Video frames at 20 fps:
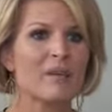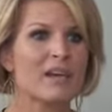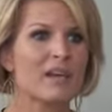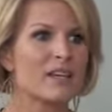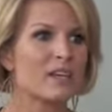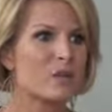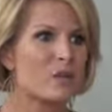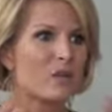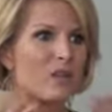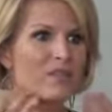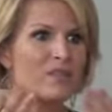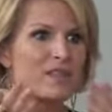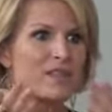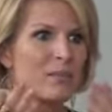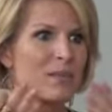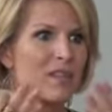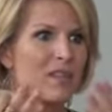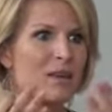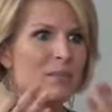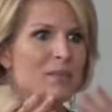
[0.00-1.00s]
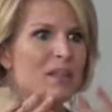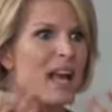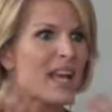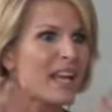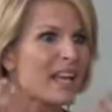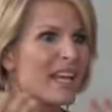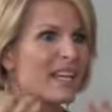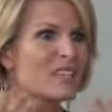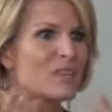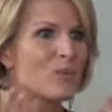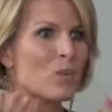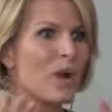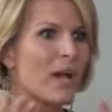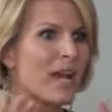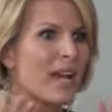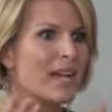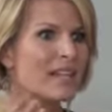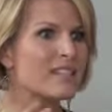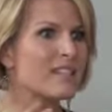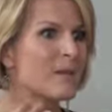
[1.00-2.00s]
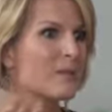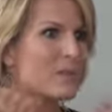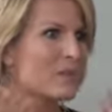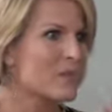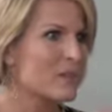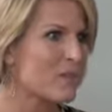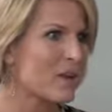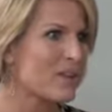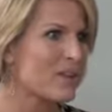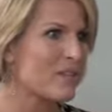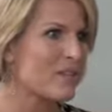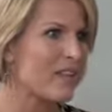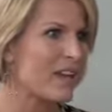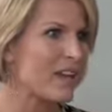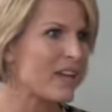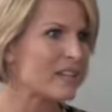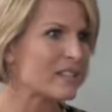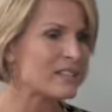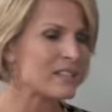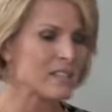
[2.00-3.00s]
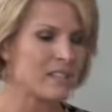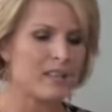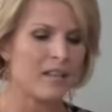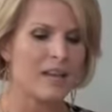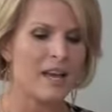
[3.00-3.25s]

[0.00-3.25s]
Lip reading: it gets rid of some of the blackheads and whiteheads that build up on the face.